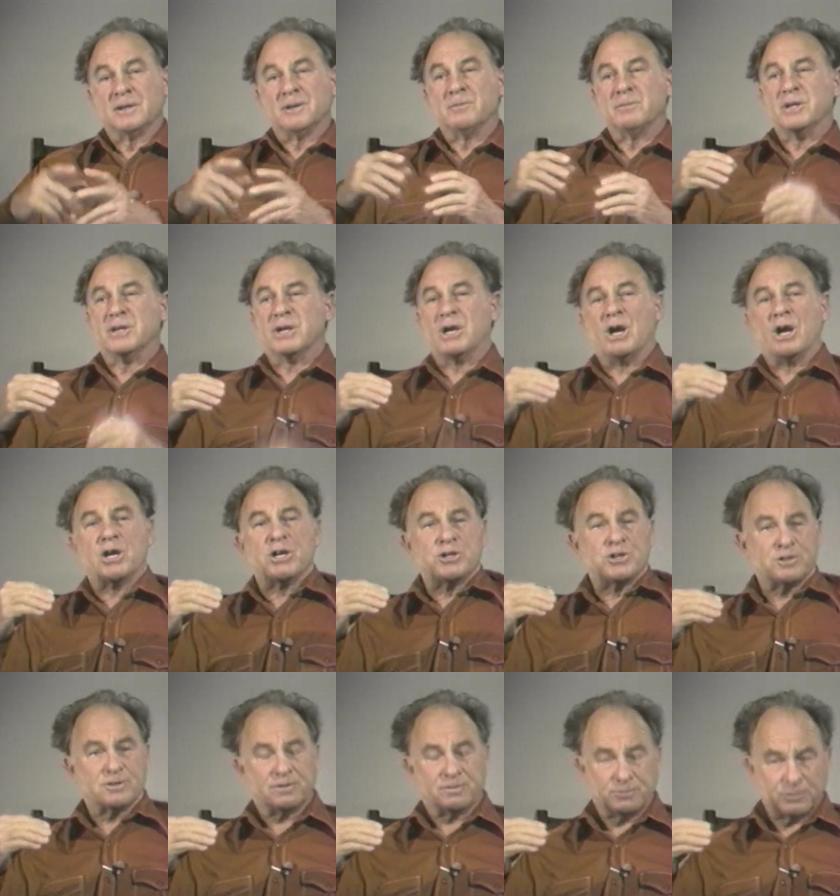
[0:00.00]

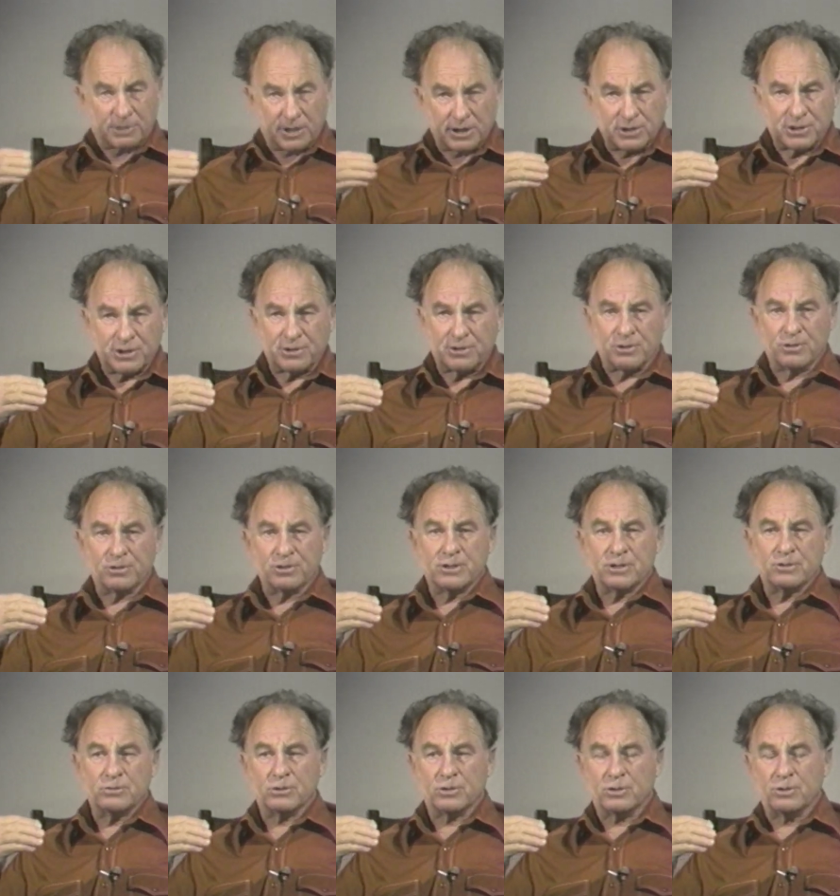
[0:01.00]
Because, as I said earlier,
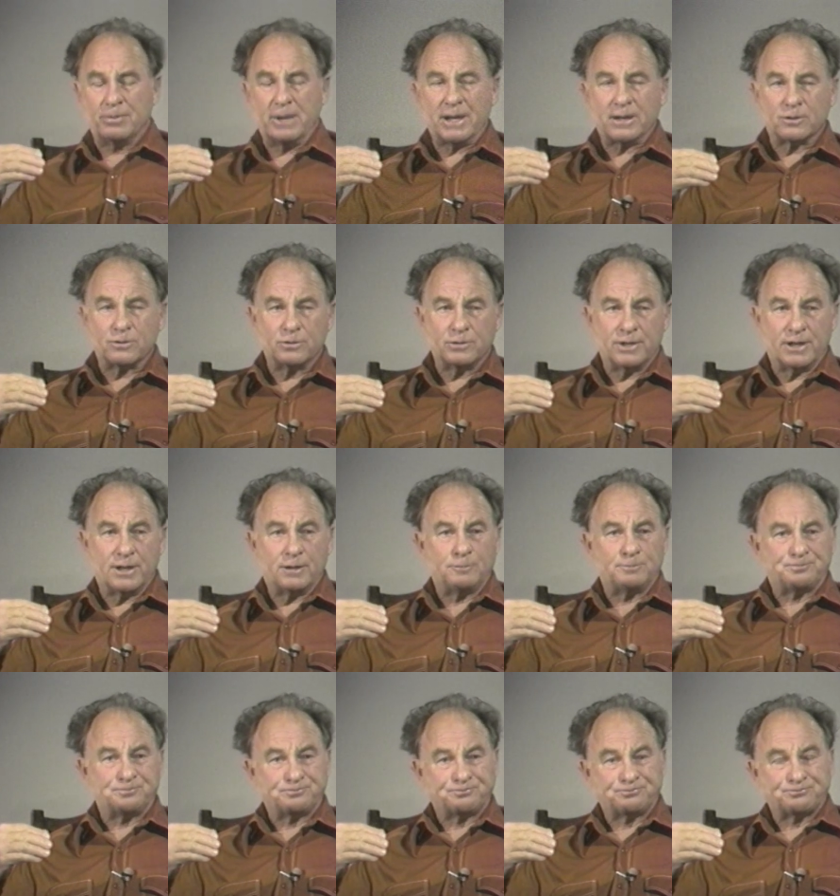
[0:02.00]
and we'll go back to it now,
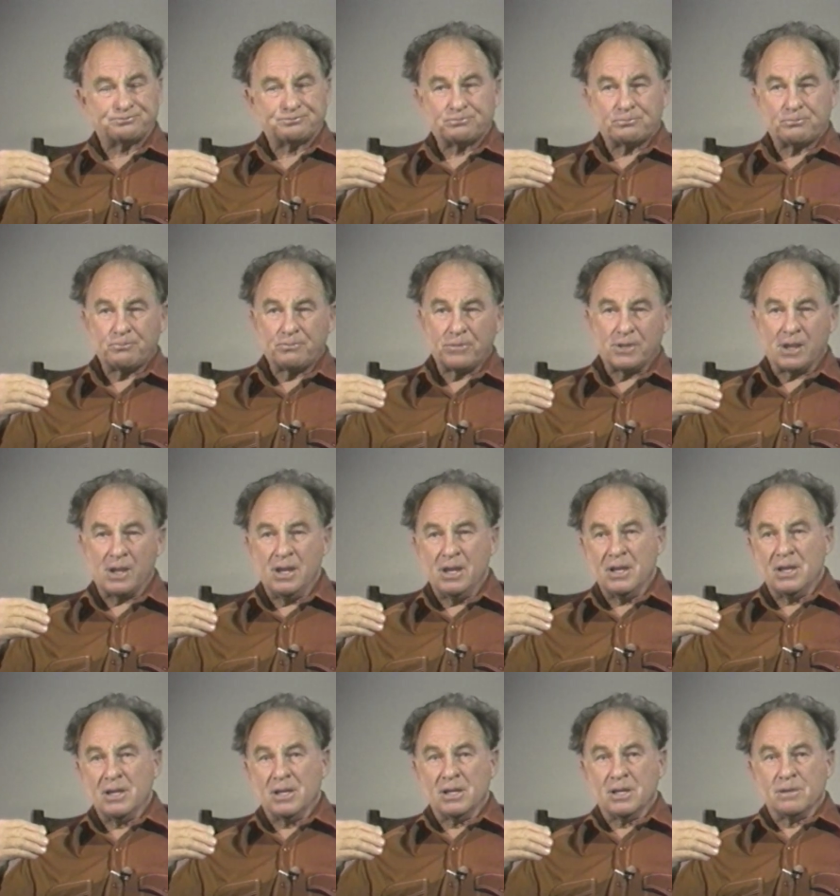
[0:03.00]

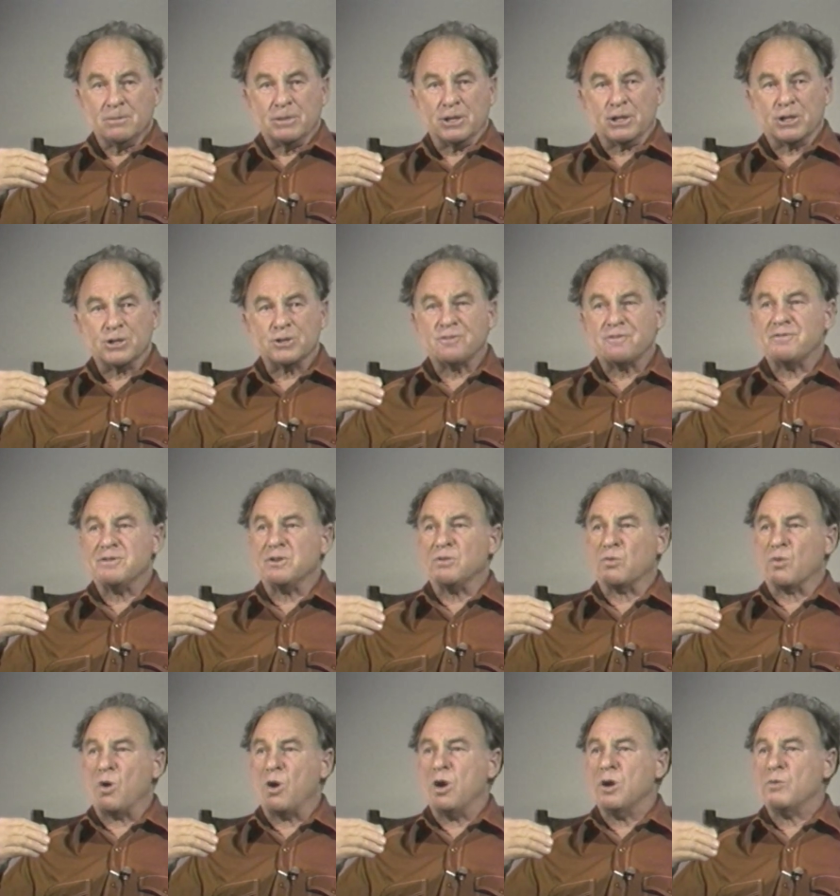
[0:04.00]
because of the
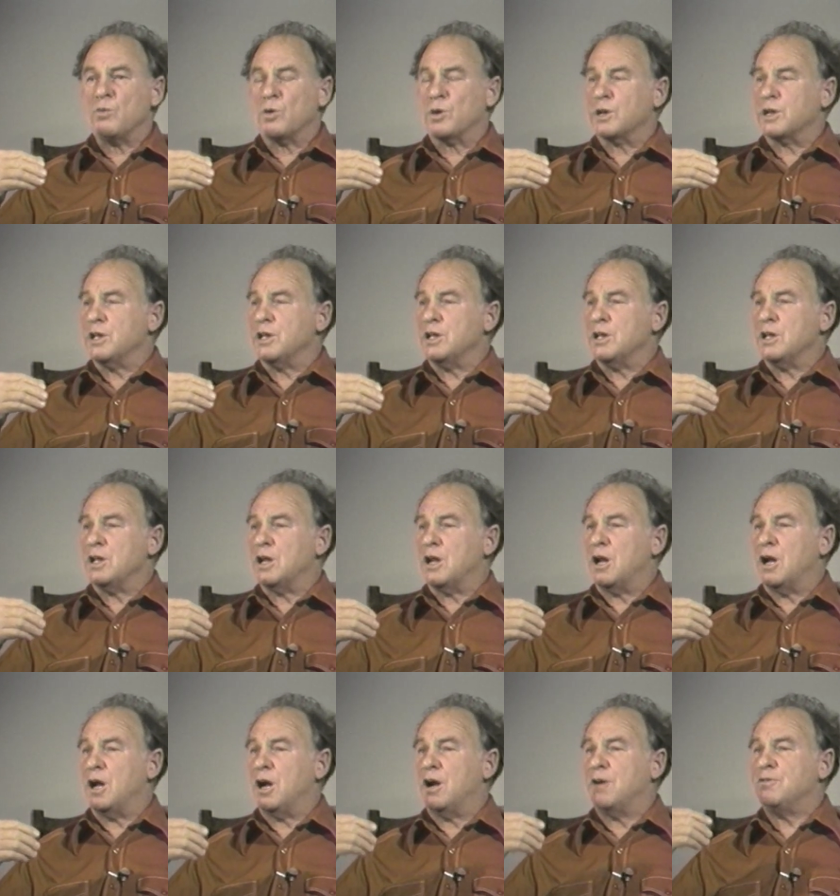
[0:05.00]
wrong working
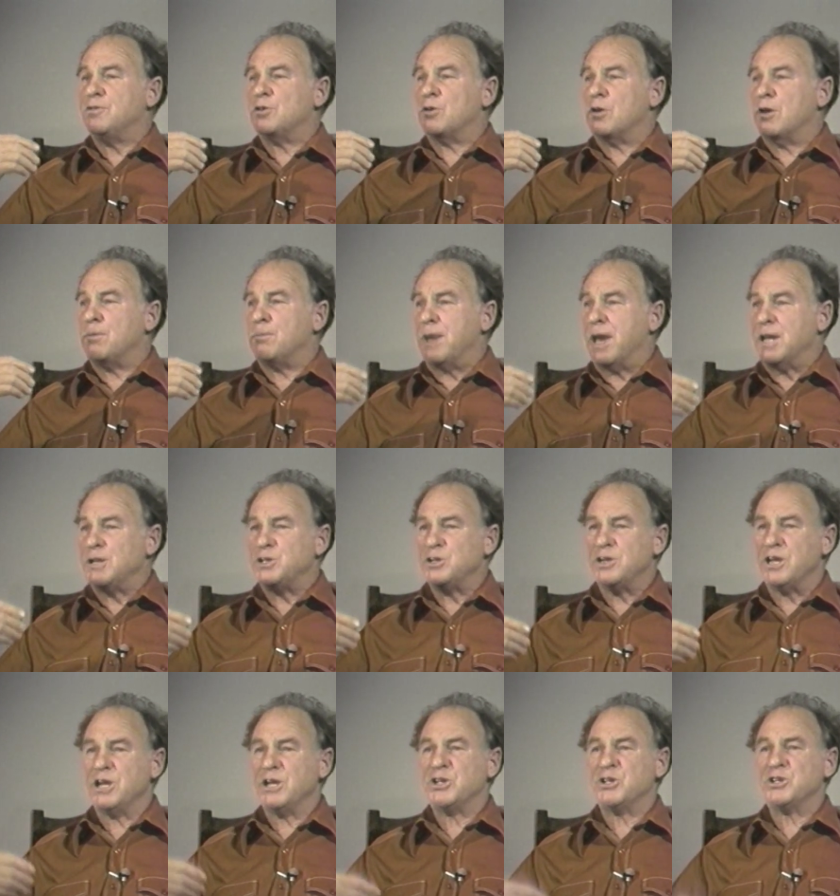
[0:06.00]
of your
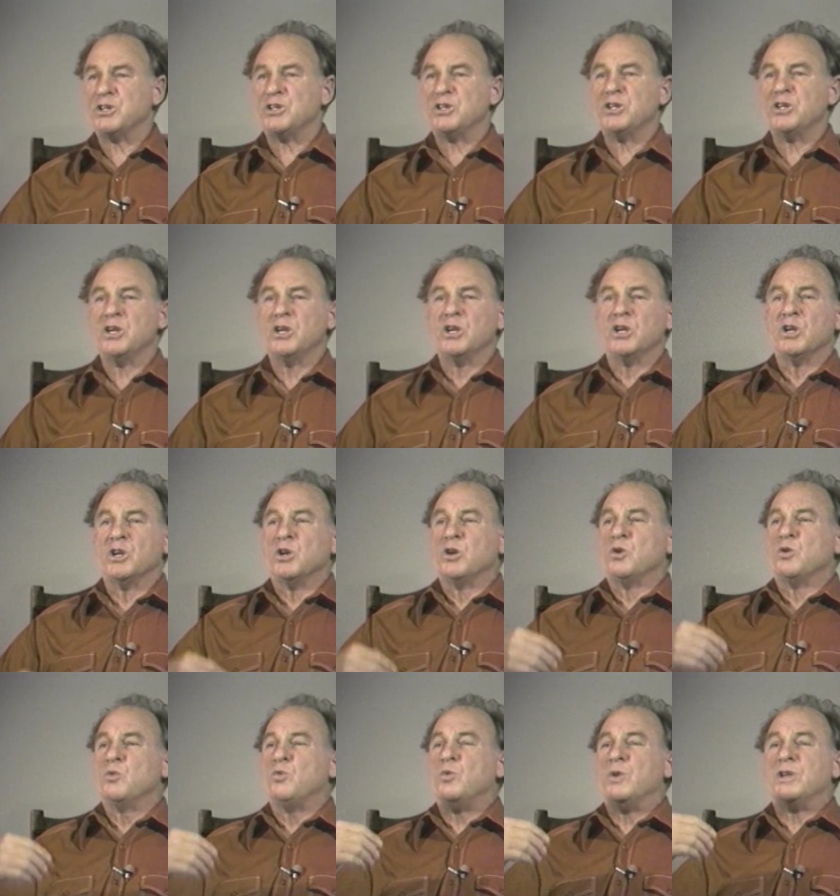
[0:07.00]
imagination
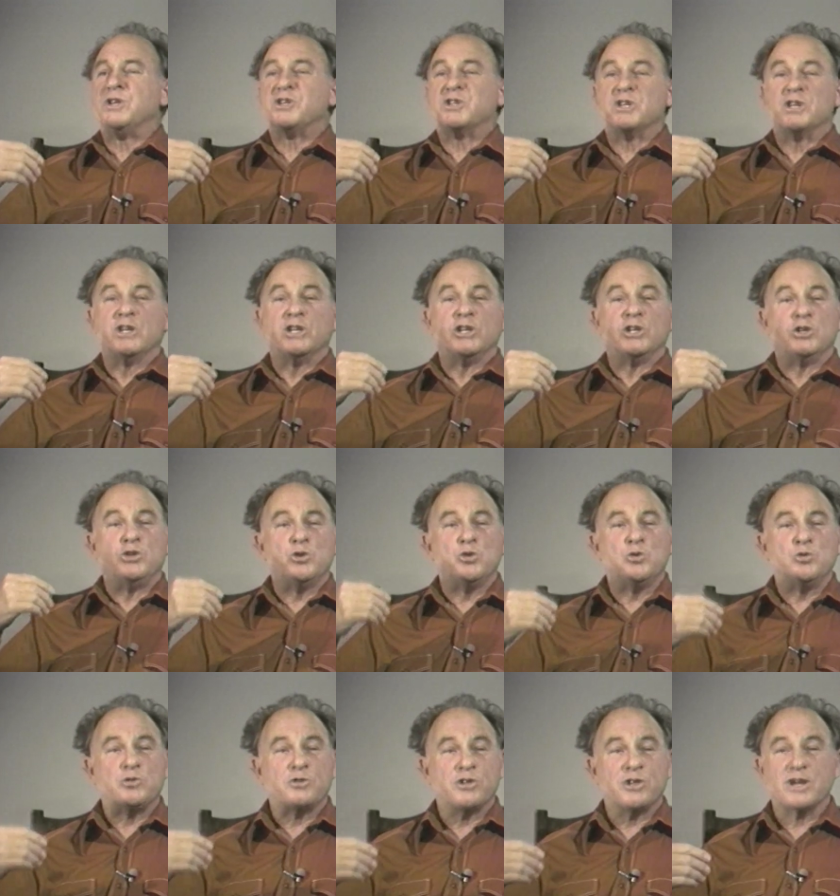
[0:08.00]
which
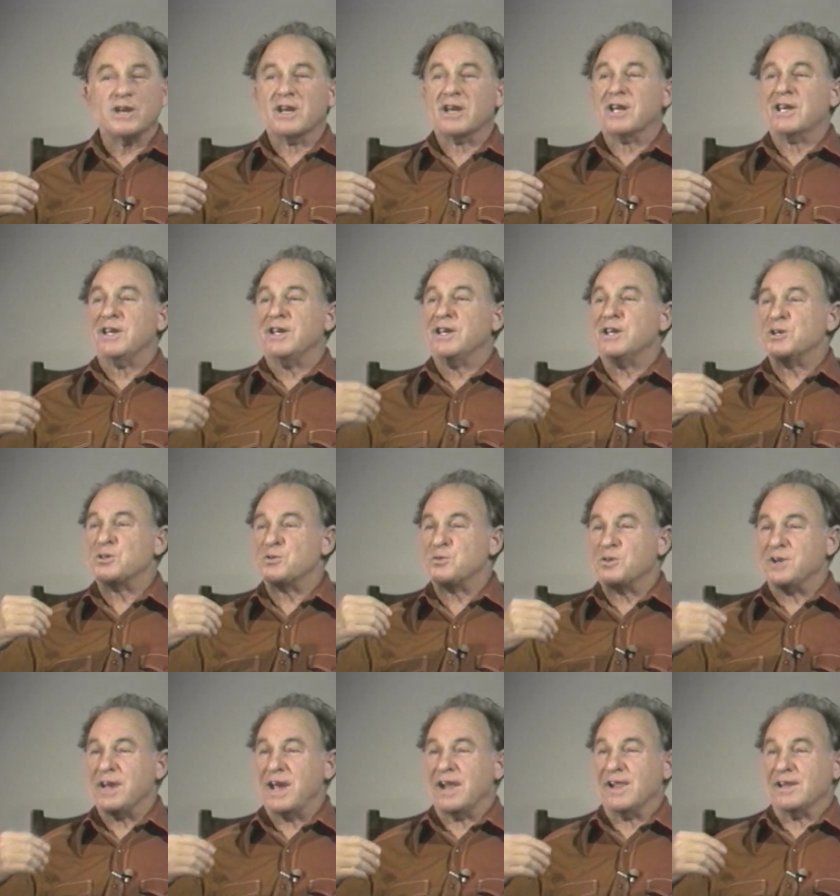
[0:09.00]
you think is
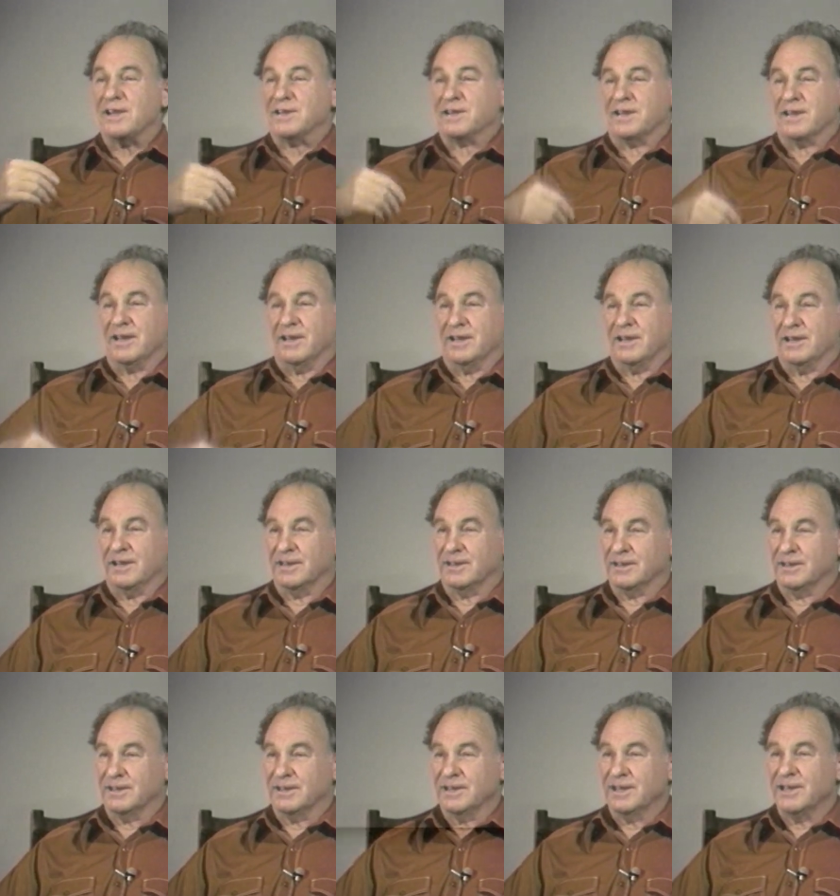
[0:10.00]
reality.
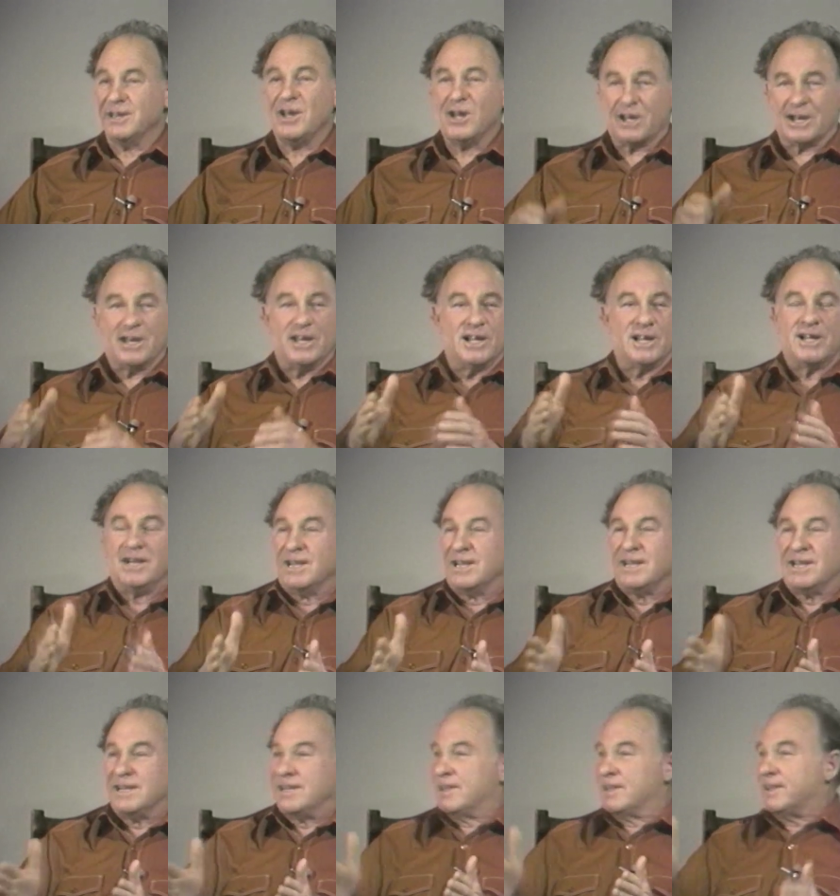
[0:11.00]
Look,
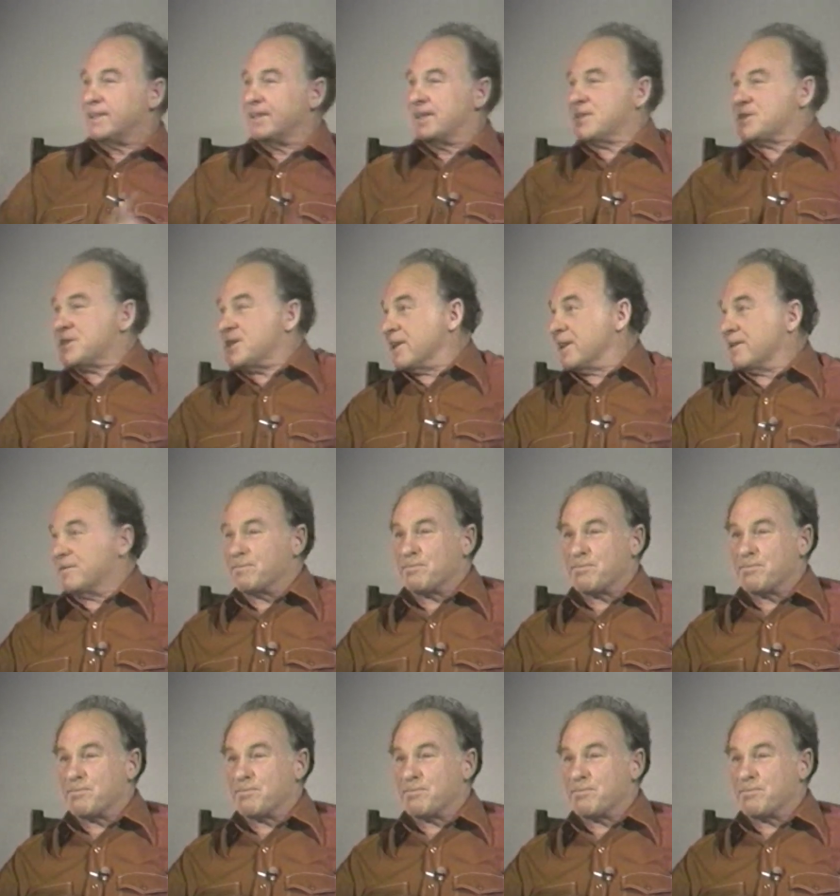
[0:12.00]
listen.